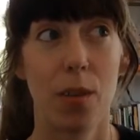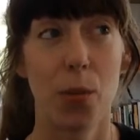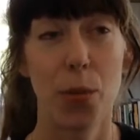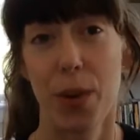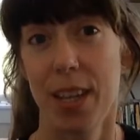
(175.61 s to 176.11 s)

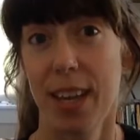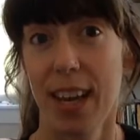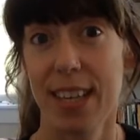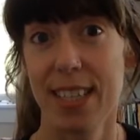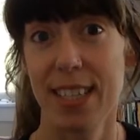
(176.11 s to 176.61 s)

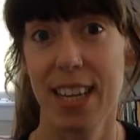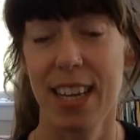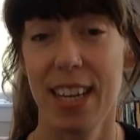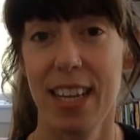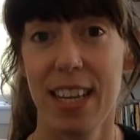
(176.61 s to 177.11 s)
realize that
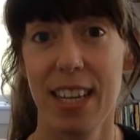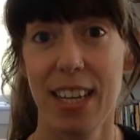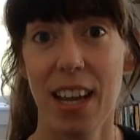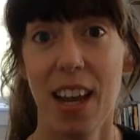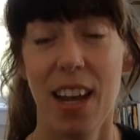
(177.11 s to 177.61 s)
he